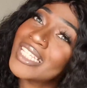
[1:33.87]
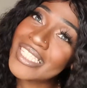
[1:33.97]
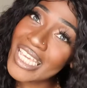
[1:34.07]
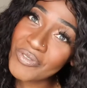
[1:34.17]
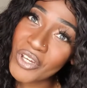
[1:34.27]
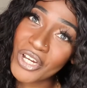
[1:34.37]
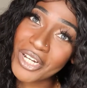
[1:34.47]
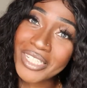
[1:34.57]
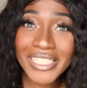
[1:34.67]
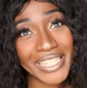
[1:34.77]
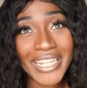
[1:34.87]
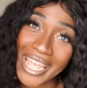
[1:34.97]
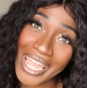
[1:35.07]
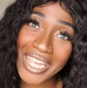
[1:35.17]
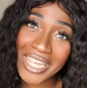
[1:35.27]
savior
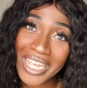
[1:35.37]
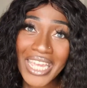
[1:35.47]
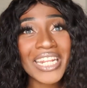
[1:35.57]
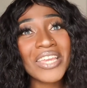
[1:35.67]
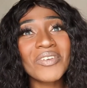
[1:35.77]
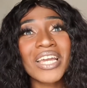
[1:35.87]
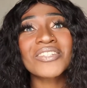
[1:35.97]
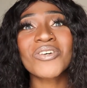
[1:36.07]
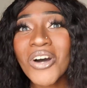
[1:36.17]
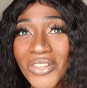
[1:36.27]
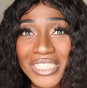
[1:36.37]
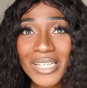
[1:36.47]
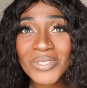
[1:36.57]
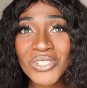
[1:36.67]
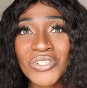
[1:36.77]
today and give you guys all the
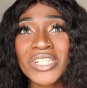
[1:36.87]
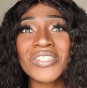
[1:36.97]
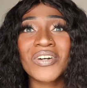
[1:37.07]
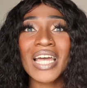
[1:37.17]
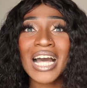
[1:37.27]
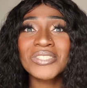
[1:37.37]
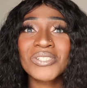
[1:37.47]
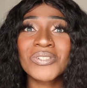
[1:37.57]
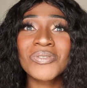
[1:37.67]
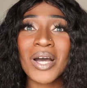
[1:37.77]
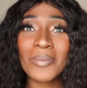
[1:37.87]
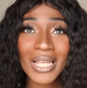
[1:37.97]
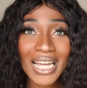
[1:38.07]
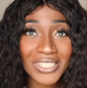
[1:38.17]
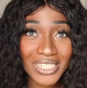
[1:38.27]
tips and tricks on how to
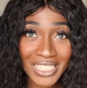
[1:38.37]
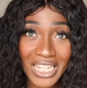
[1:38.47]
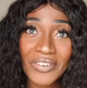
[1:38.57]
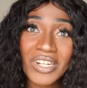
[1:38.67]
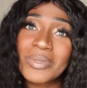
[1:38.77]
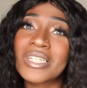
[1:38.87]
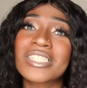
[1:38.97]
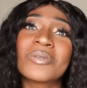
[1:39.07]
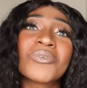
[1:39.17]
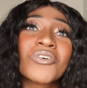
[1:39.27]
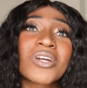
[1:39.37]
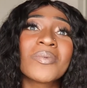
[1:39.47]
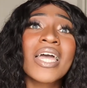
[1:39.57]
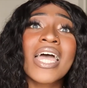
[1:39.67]
apply to an accelerated BSN program,